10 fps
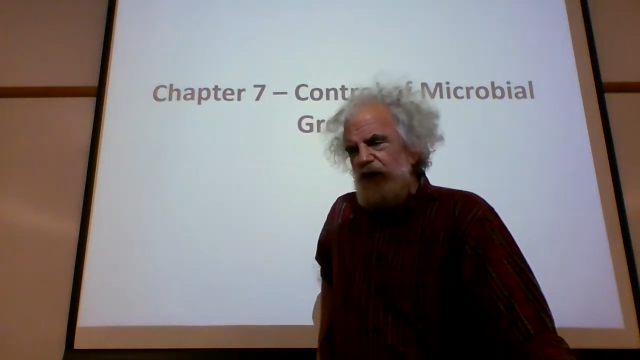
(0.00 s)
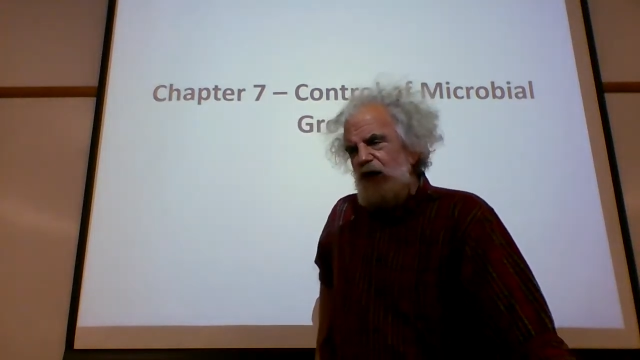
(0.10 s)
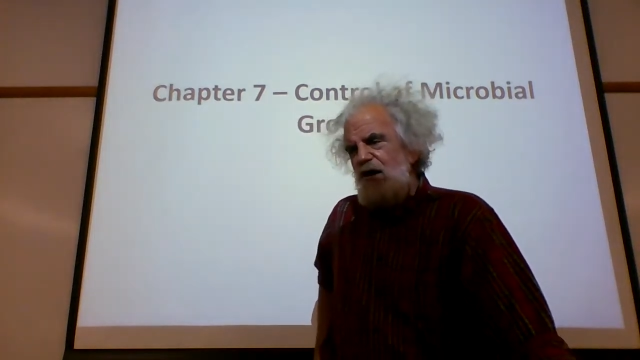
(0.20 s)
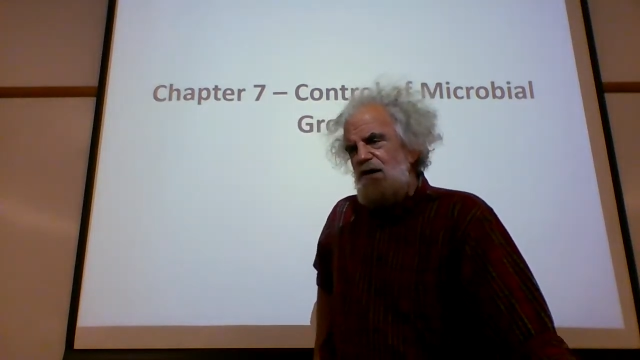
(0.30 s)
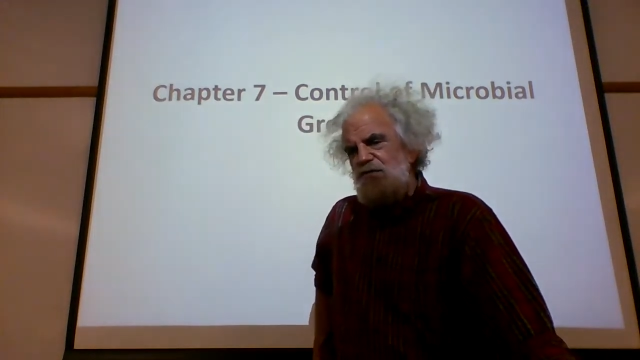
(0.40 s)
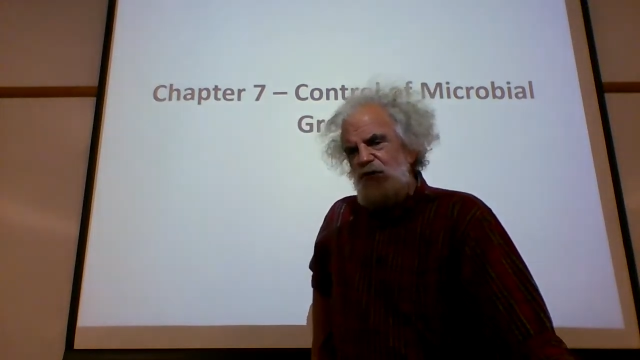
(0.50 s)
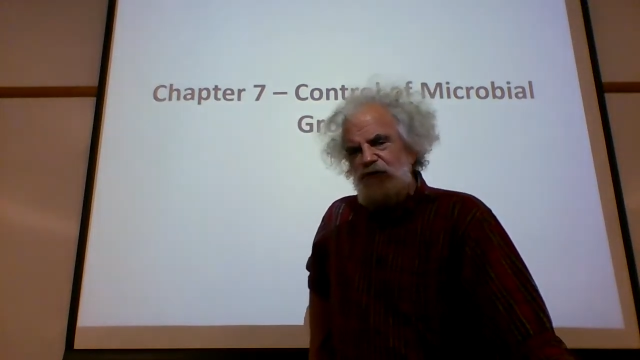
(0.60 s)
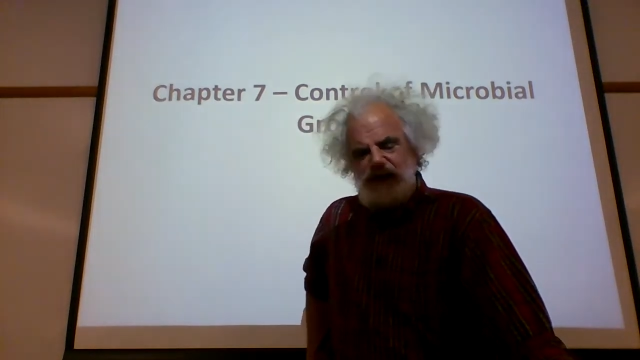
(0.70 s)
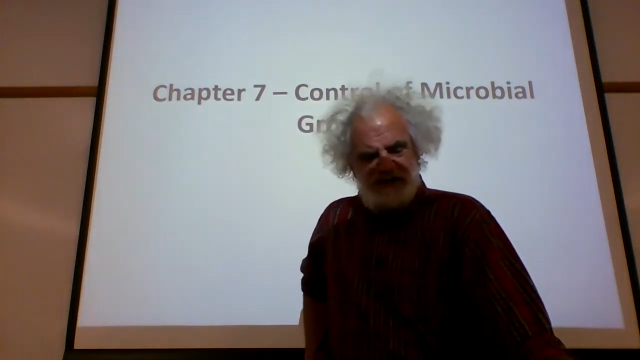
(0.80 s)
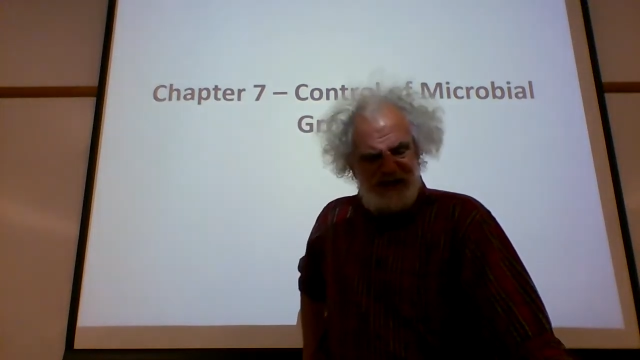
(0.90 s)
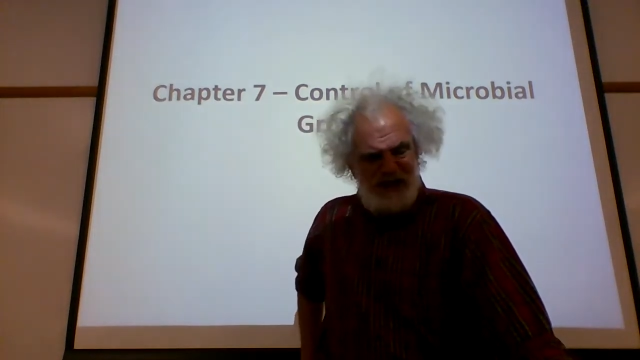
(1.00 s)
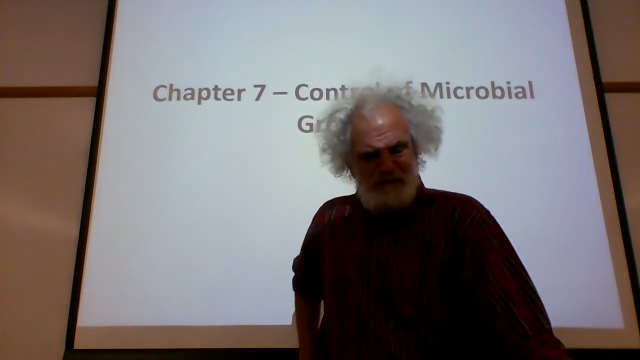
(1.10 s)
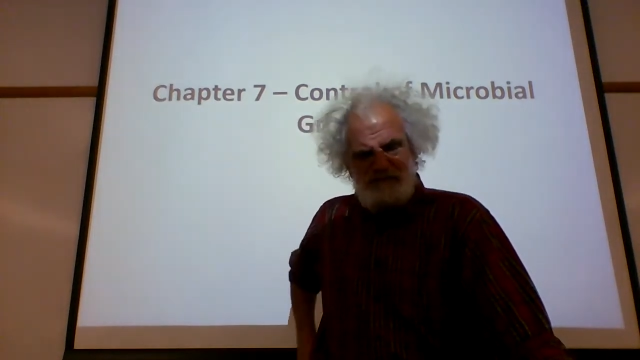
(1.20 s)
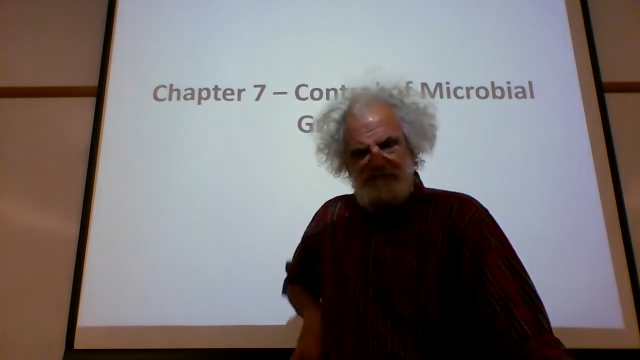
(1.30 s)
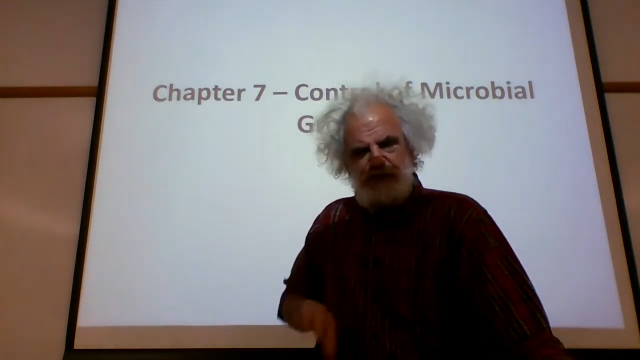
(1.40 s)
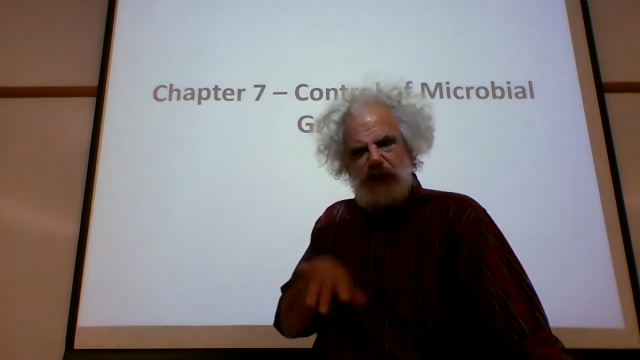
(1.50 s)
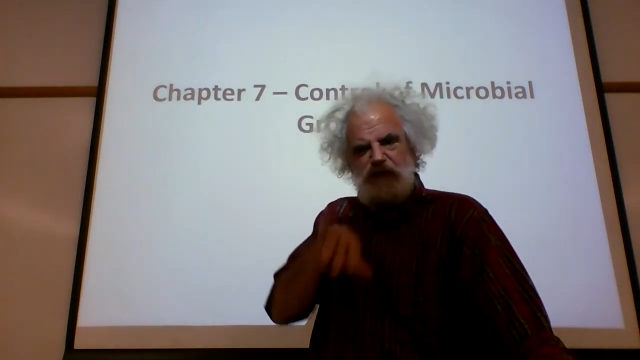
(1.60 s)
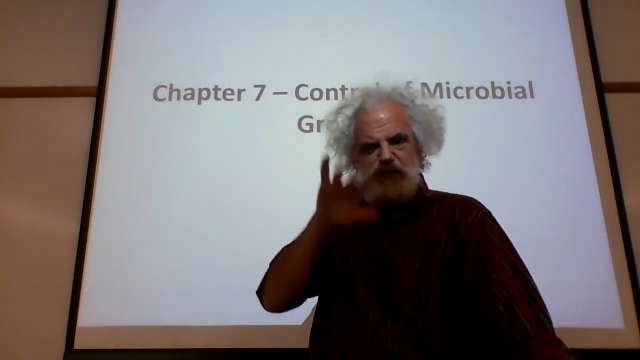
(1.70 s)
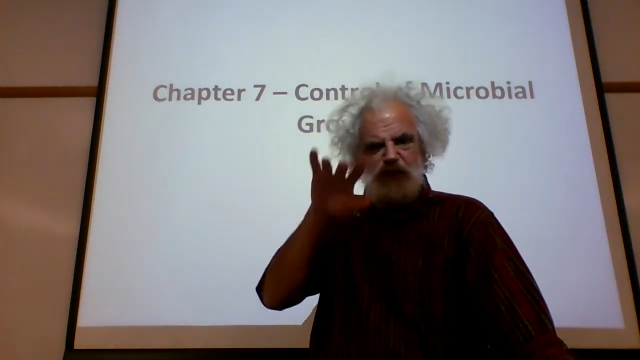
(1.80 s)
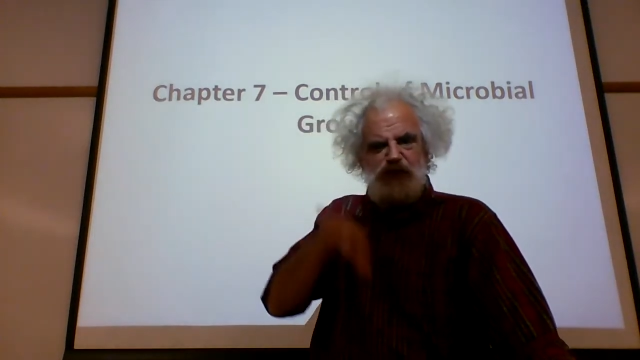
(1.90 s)
as part of an exam kind of
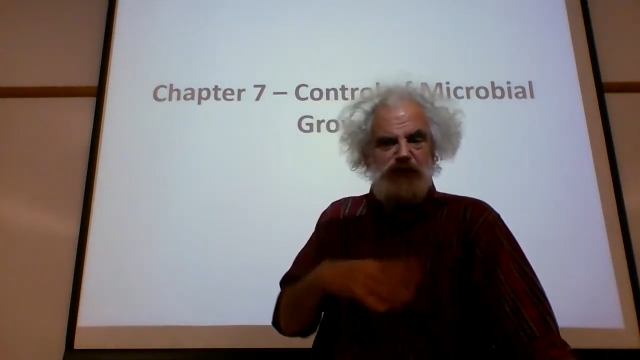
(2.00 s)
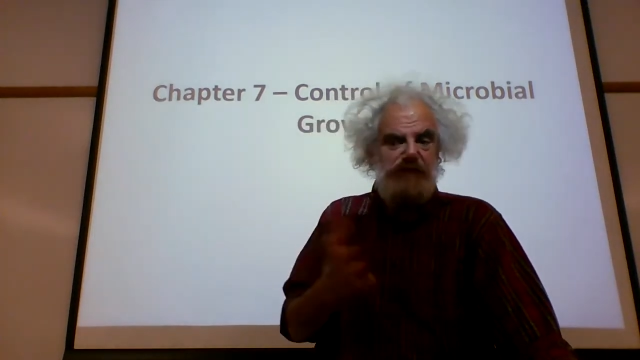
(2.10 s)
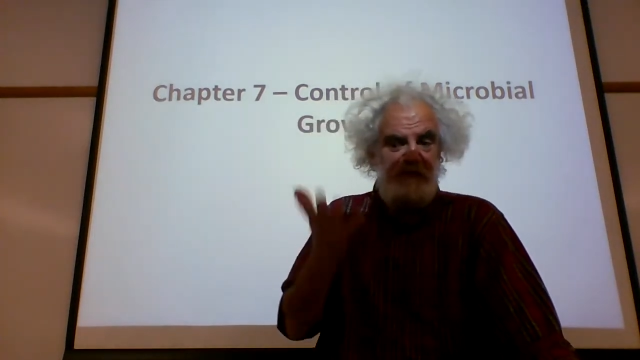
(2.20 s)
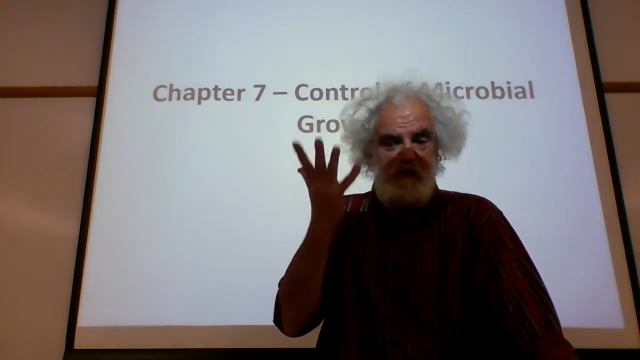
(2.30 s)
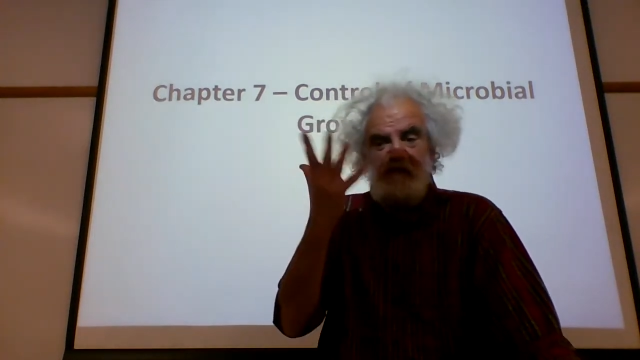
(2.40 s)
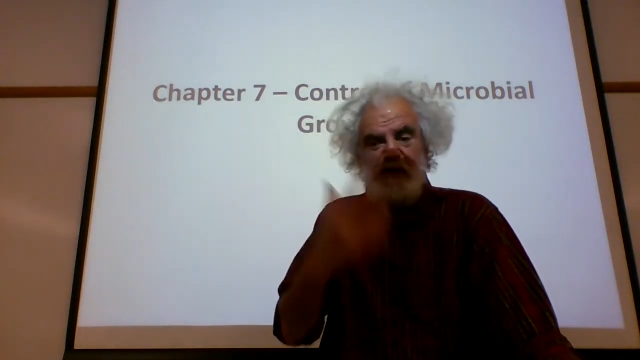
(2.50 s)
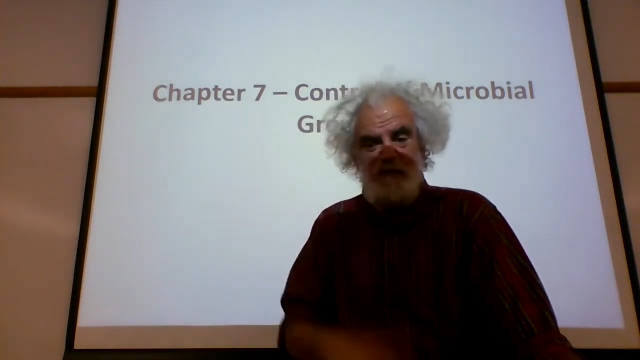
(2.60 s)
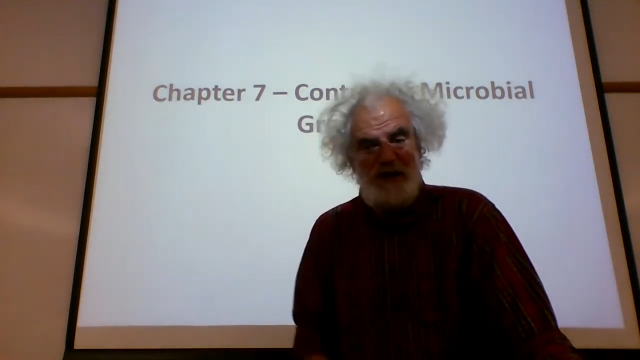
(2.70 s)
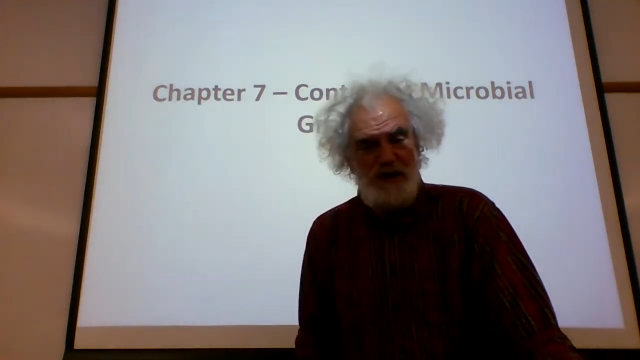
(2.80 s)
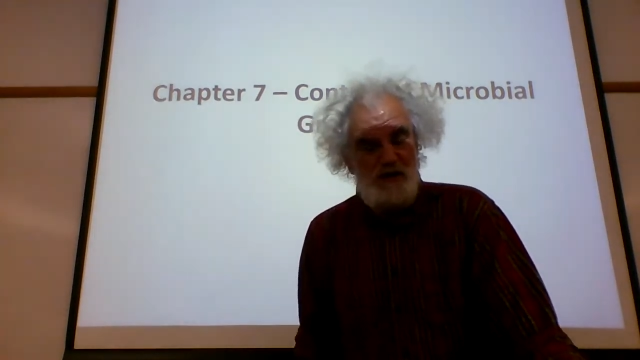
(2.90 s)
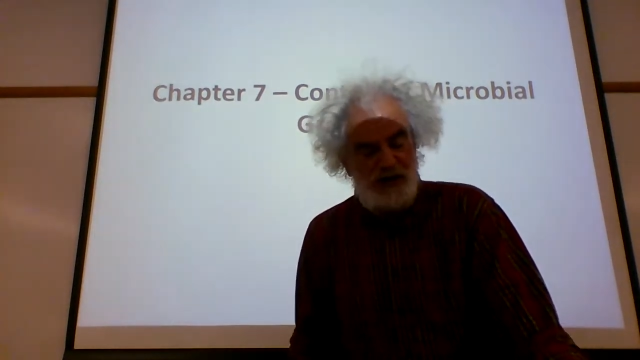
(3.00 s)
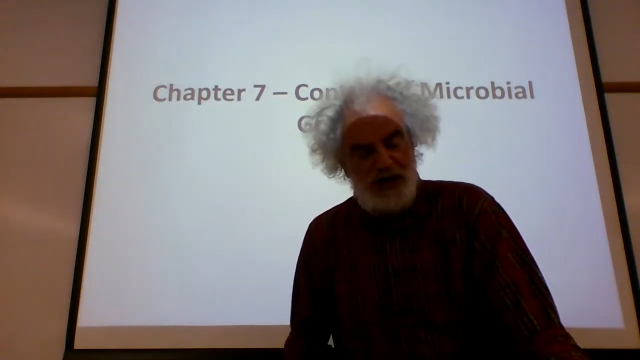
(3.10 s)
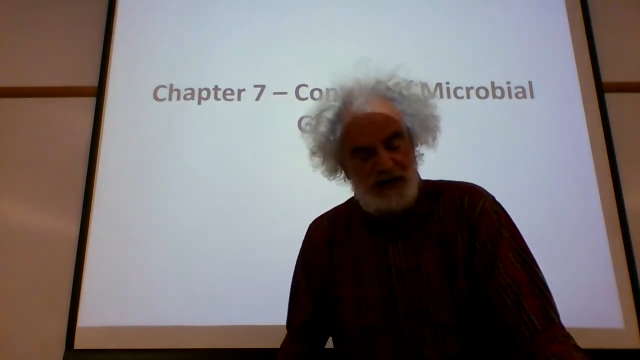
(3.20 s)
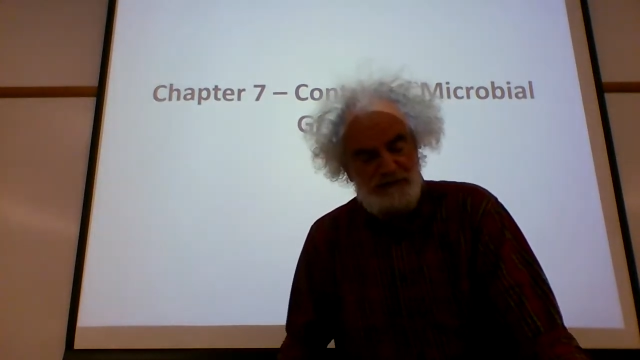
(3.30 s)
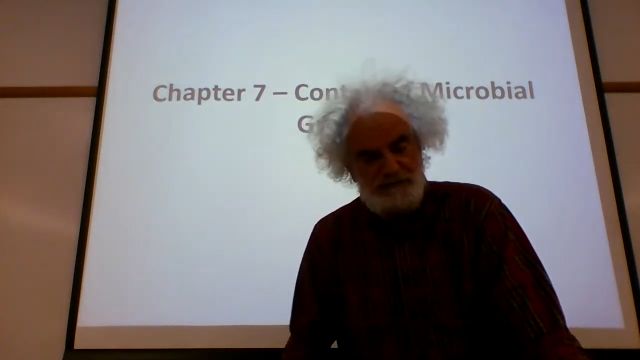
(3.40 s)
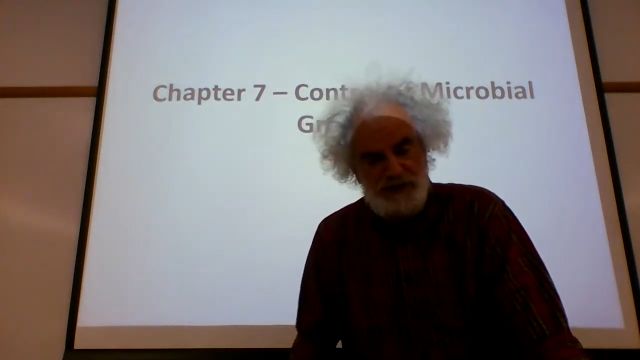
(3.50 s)
boost. Hopefully everybody did okay.